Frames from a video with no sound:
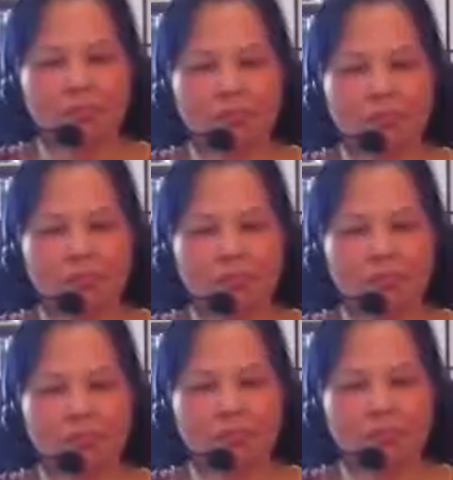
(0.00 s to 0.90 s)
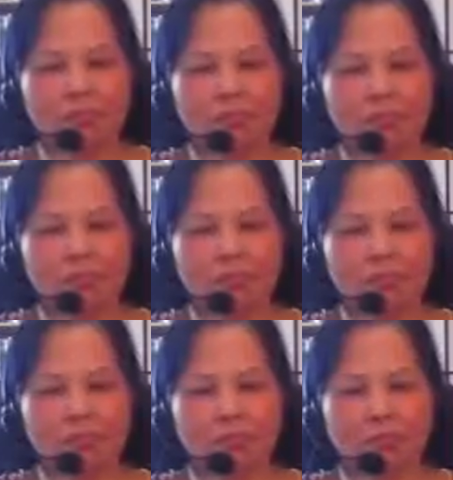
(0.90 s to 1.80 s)

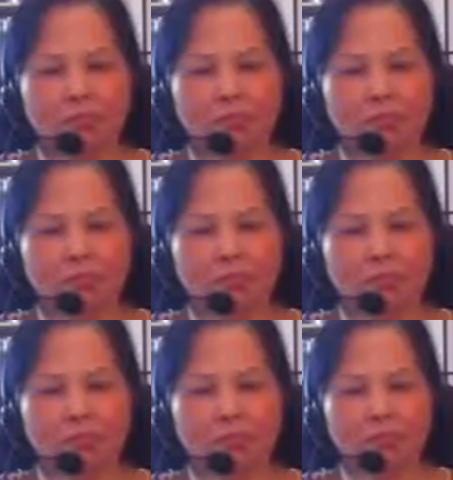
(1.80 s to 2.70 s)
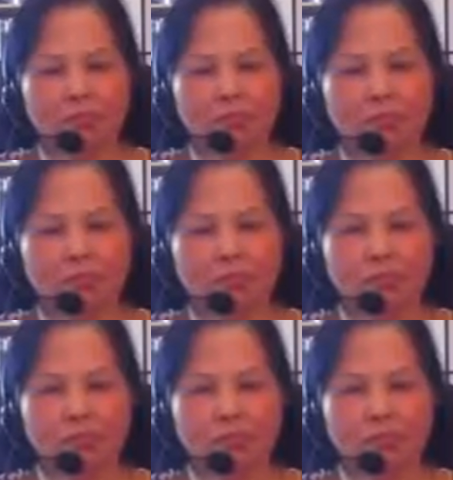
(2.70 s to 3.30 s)
(not speaking)